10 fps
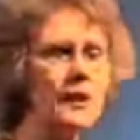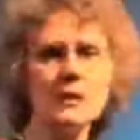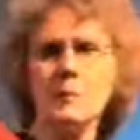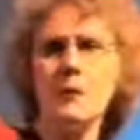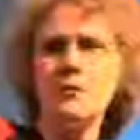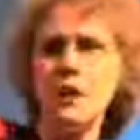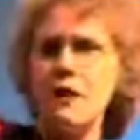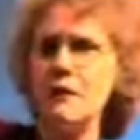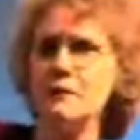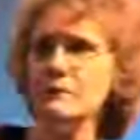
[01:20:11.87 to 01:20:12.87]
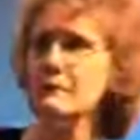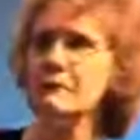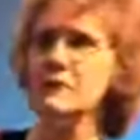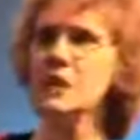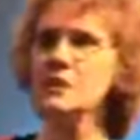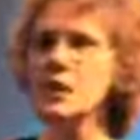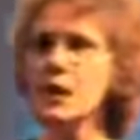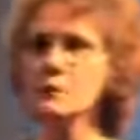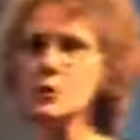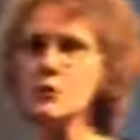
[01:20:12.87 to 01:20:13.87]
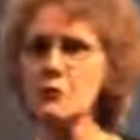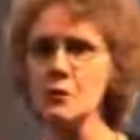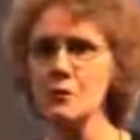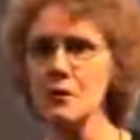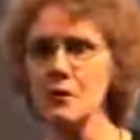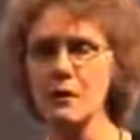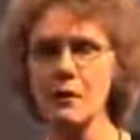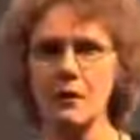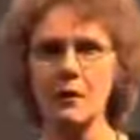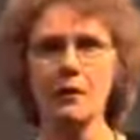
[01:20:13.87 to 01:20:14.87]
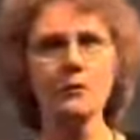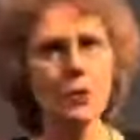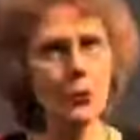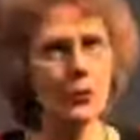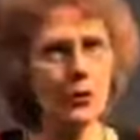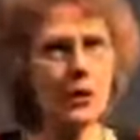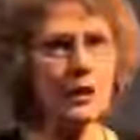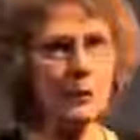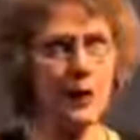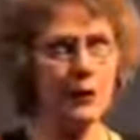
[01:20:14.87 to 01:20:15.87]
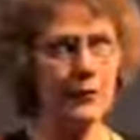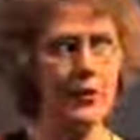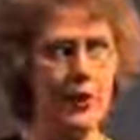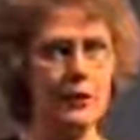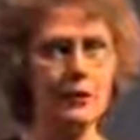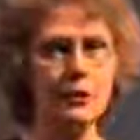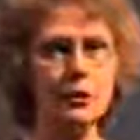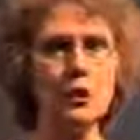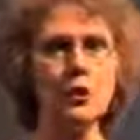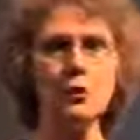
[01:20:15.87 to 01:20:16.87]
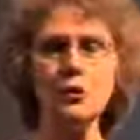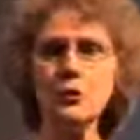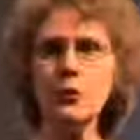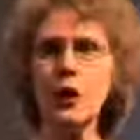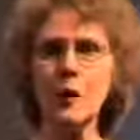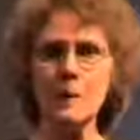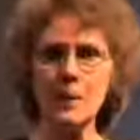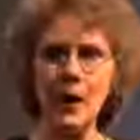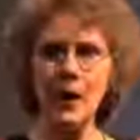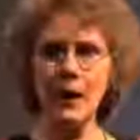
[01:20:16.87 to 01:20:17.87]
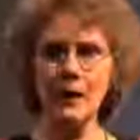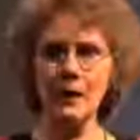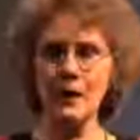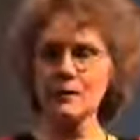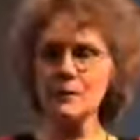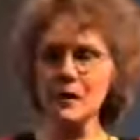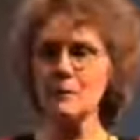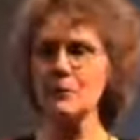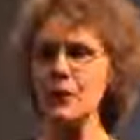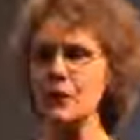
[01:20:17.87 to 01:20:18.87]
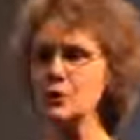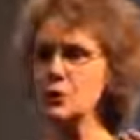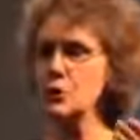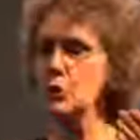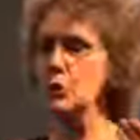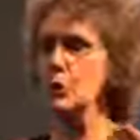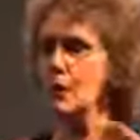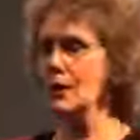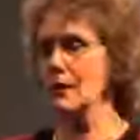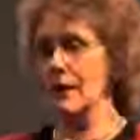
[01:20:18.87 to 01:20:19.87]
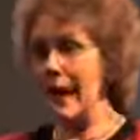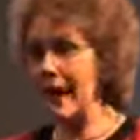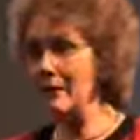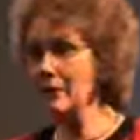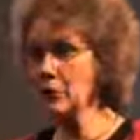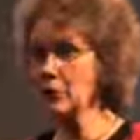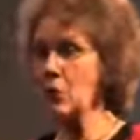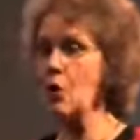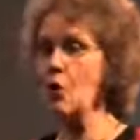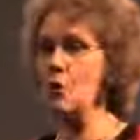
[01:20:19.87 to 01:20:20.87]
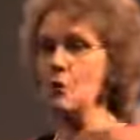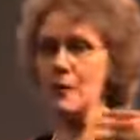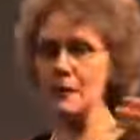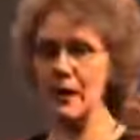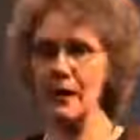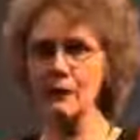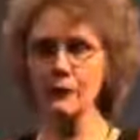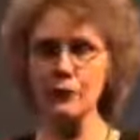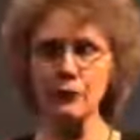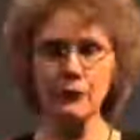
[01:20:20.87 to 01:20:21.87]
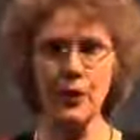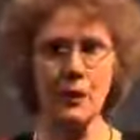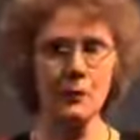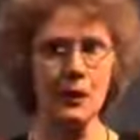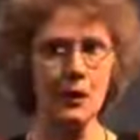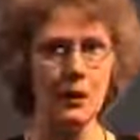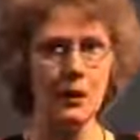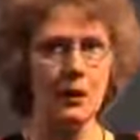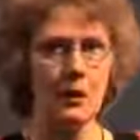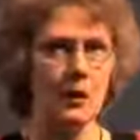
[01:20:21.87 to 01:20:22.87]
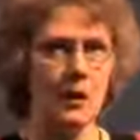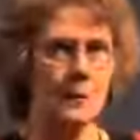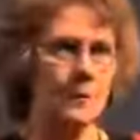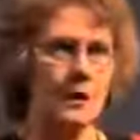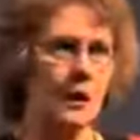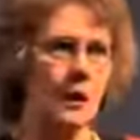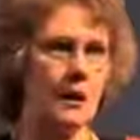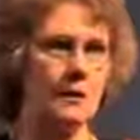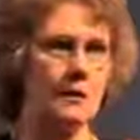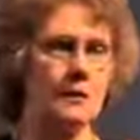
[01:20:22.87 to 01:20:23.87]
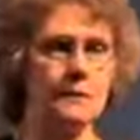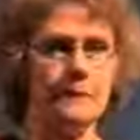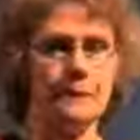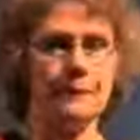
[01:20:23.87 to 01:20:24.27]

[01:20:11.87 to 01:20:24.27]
and they spent that ten times over. So think about that. You know, you're not buying something to have in your home and to have for your family because